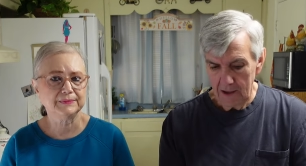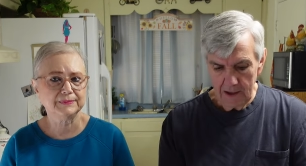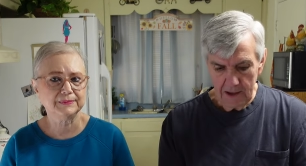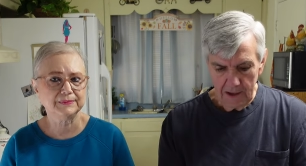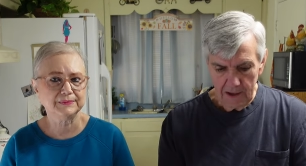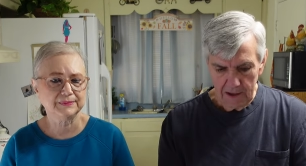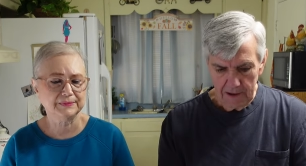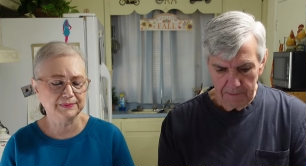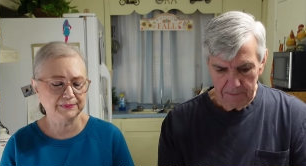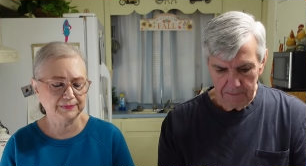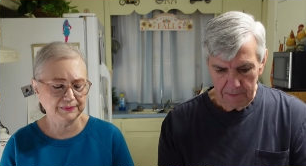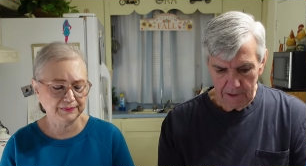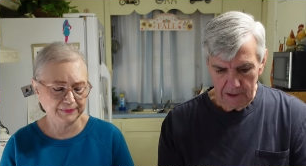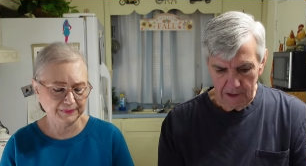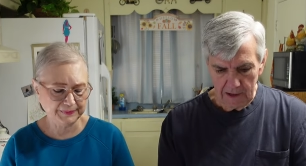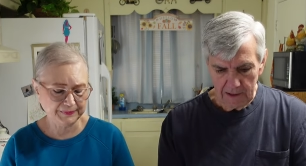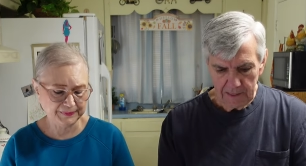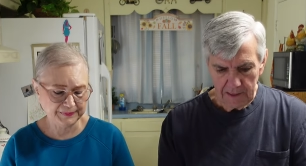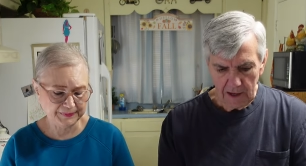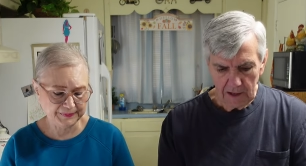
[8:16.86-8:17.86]
Speaker 1: Mm-hmm.
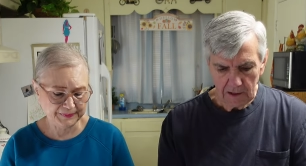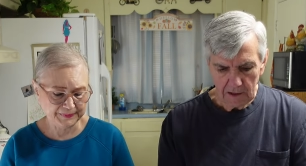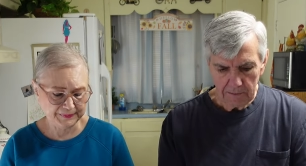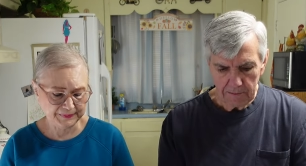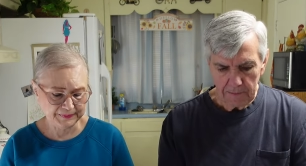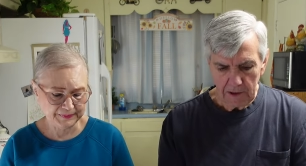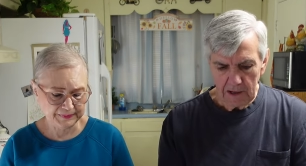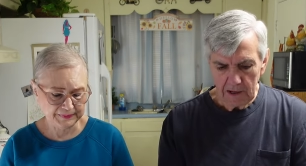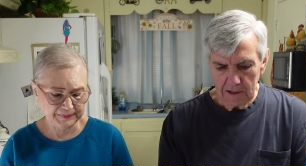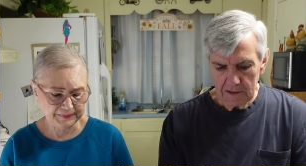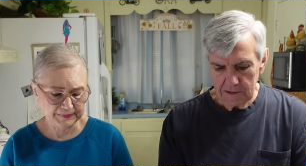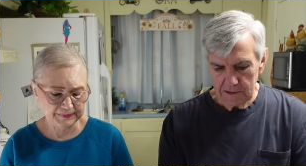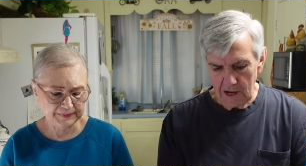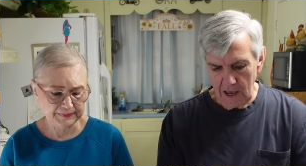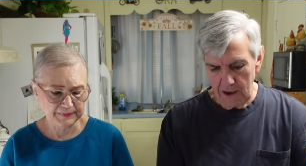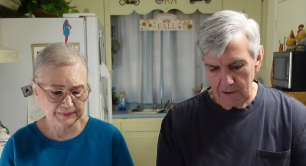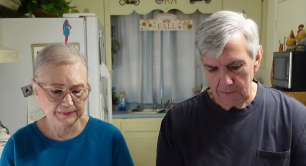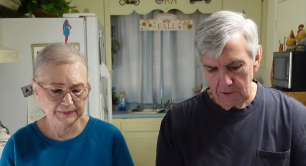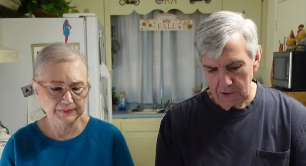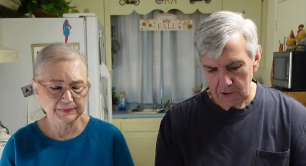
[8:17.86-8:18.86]
But I think the biggest
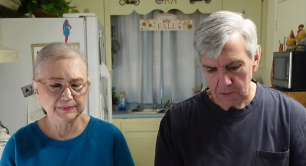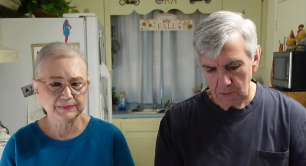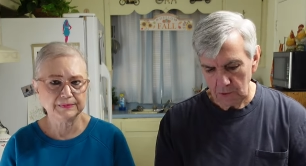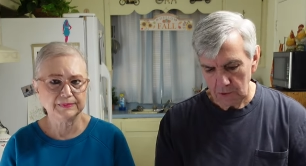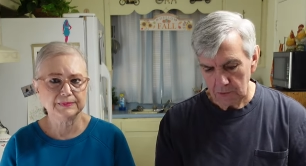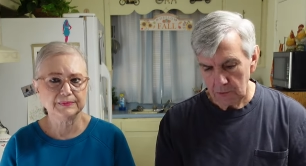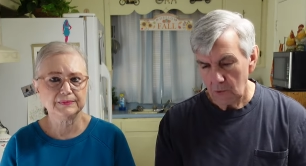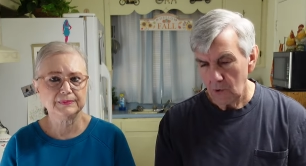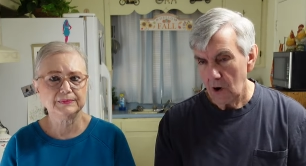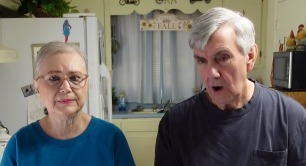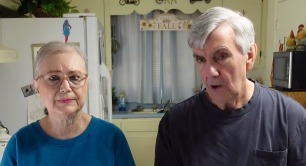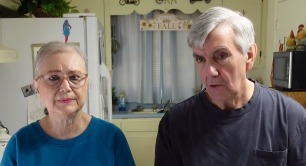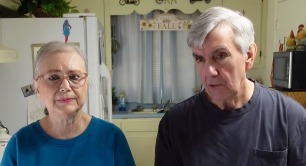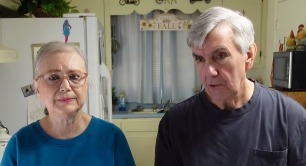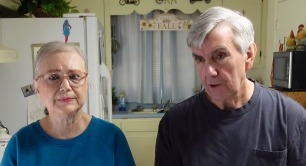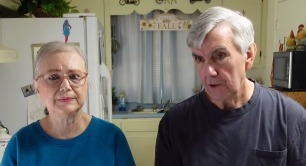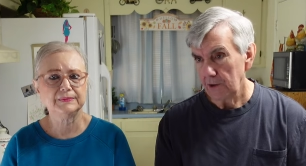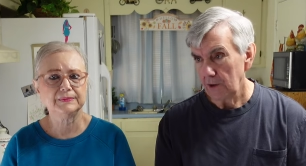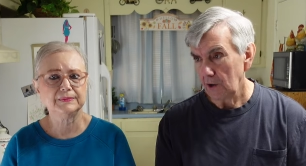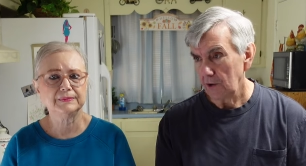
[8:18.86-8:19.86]
damage was where all
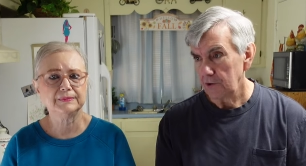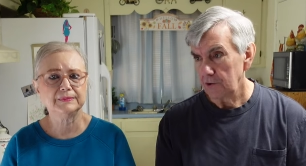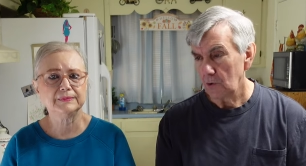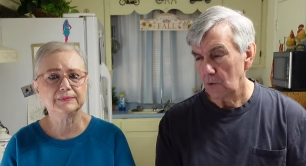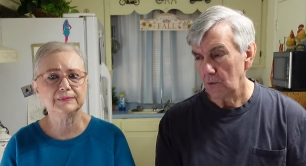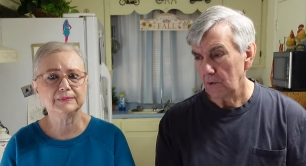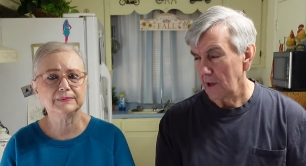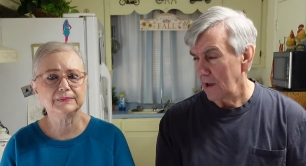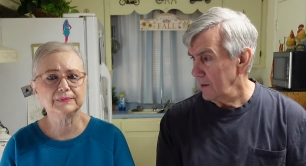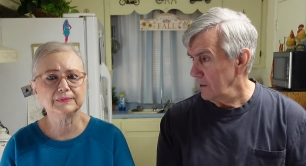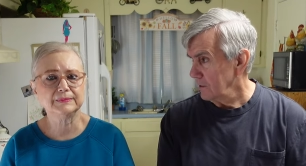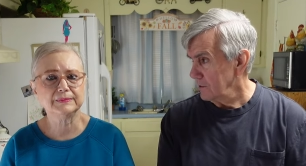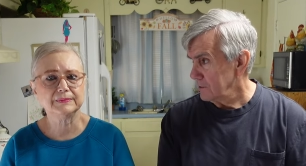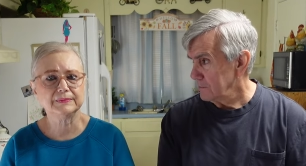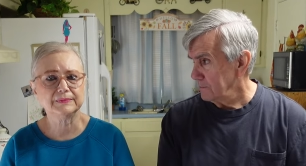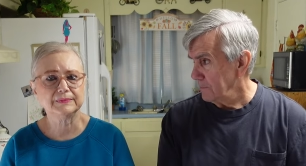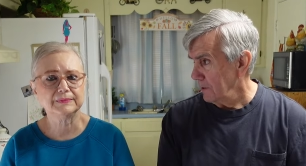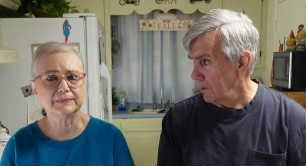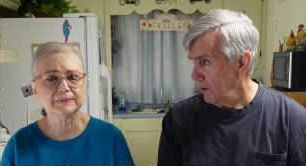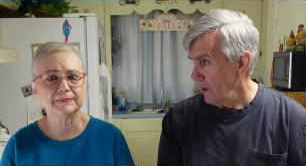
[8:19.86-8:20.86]
the uh,
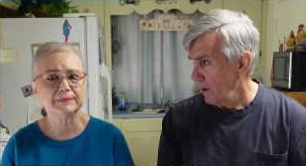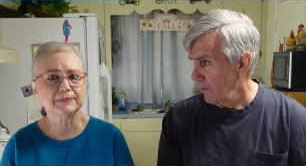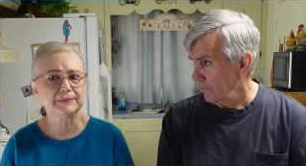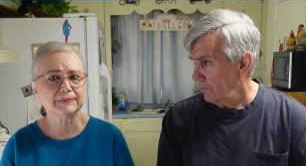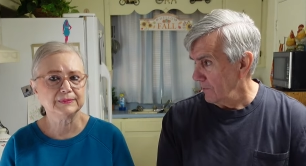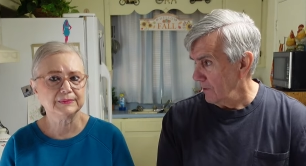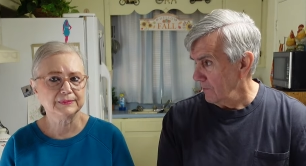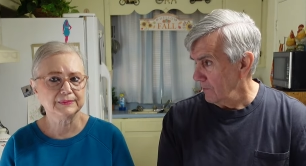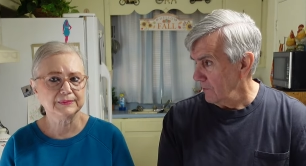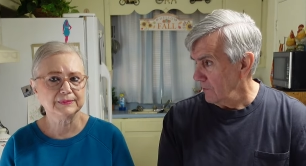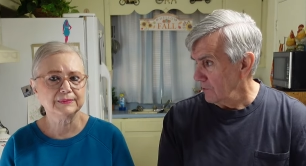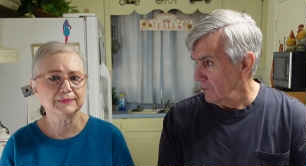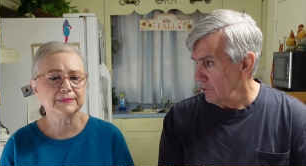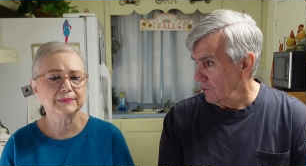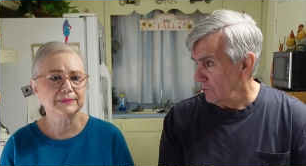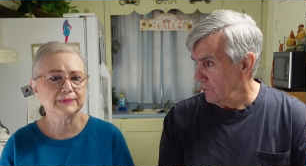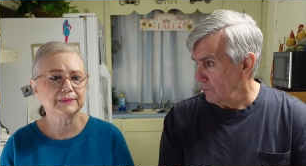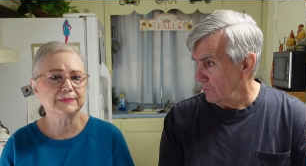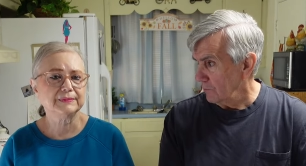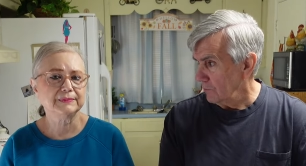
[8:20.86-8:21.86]
tornadoes spun off of it. And
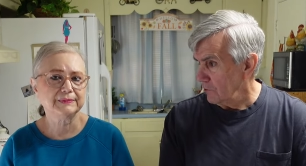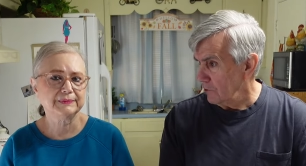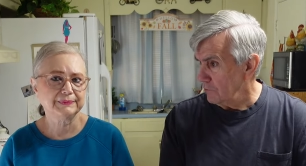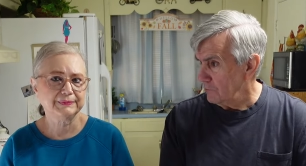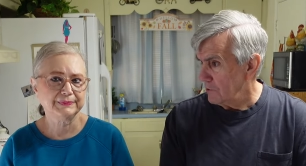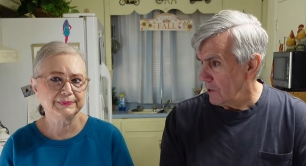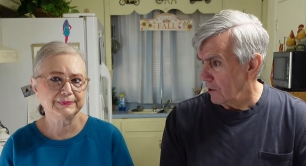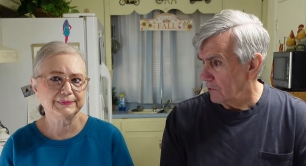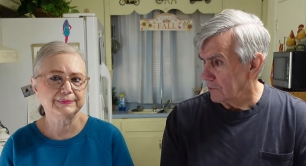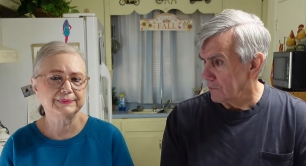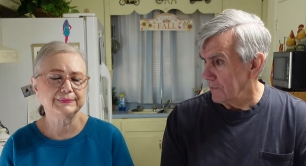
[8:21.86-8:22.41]
you, you talked